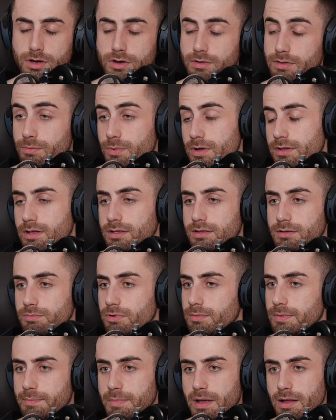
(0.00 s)
I know that the
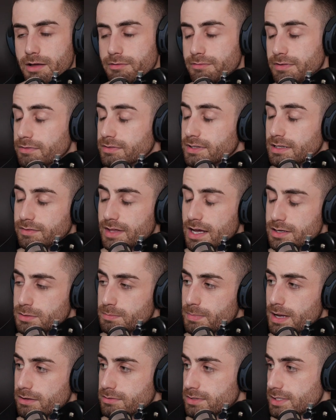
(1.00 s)
probably be like
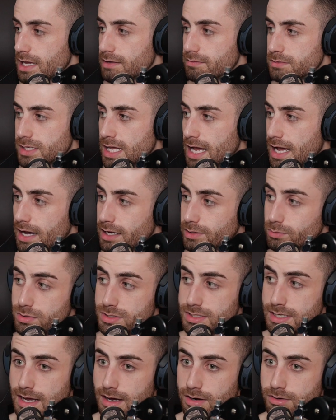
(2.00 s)
£15,000 savings I had
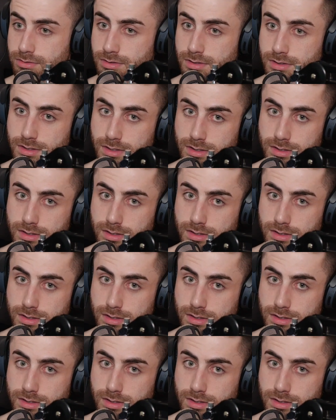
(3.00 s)
was now